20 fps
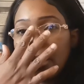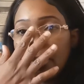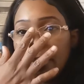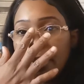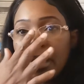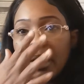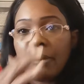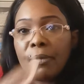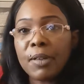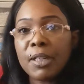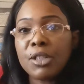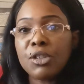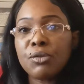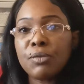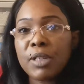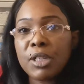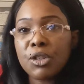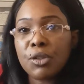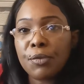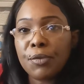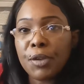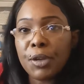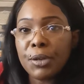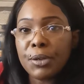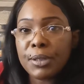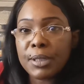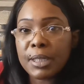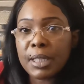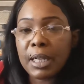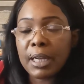It'd be lovely to read your
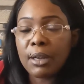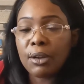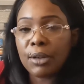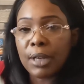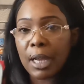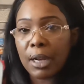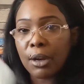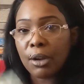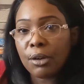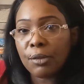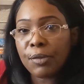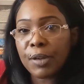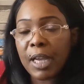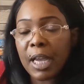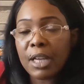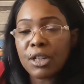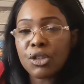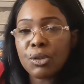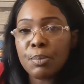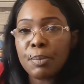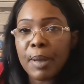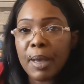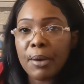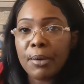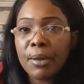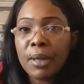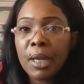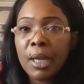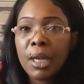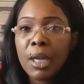views. Click on that notification bell.